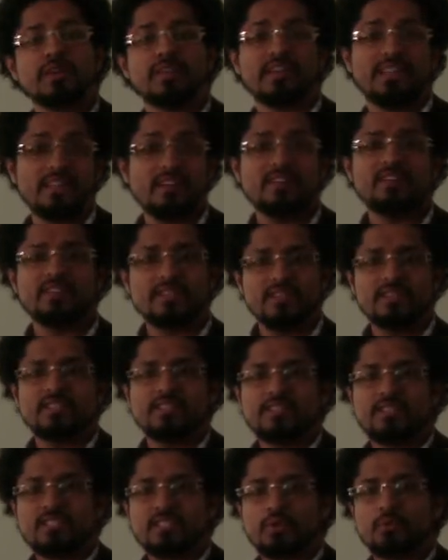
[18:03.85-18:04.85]
it here
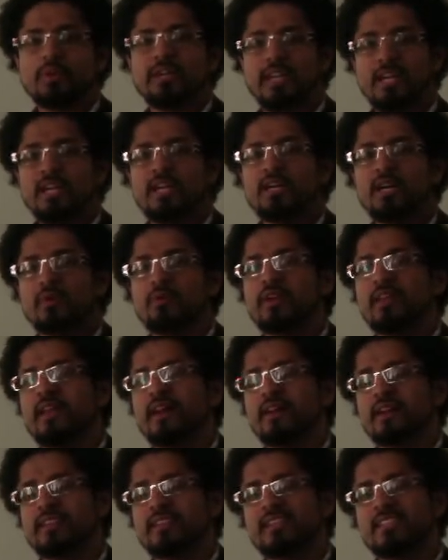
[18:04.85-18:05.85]
so we can go
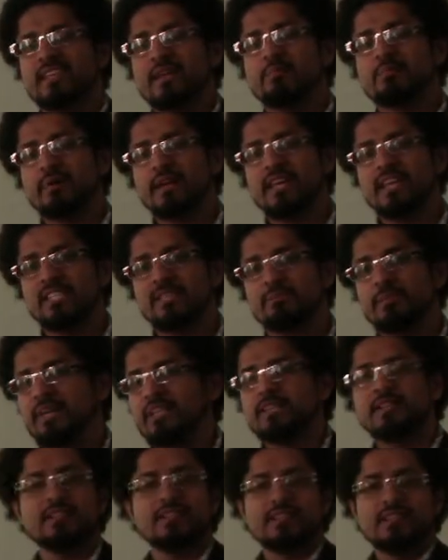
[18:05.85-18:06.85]
along at the same pace.
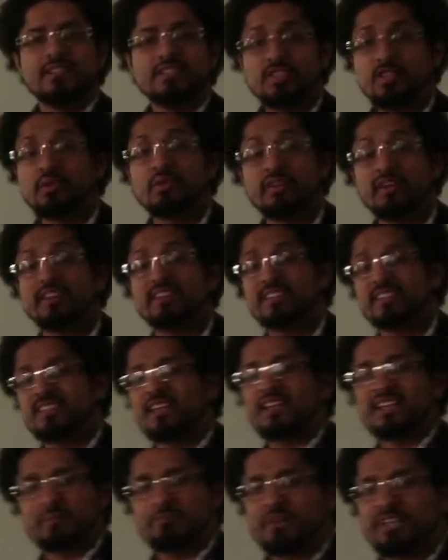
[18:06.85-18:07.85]
But don't worry, it's
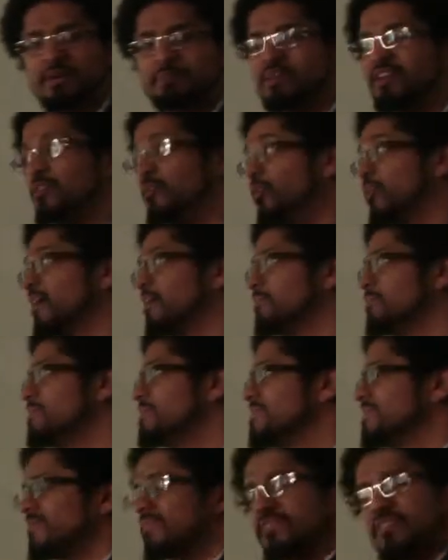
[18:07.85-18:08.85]
not going to become a norm.
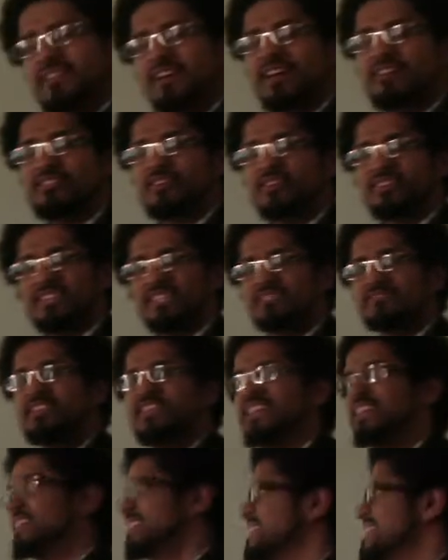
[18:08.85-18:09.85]
Neither are these
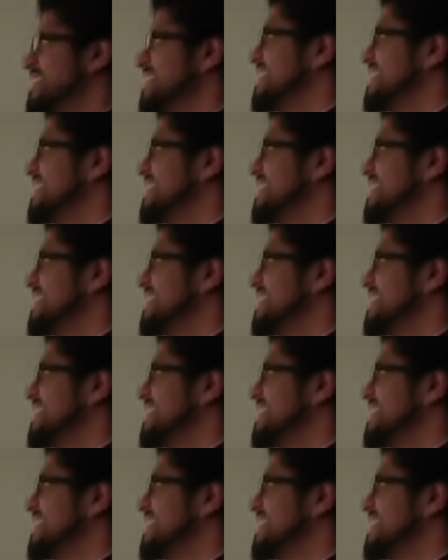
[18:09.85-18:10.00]
videos.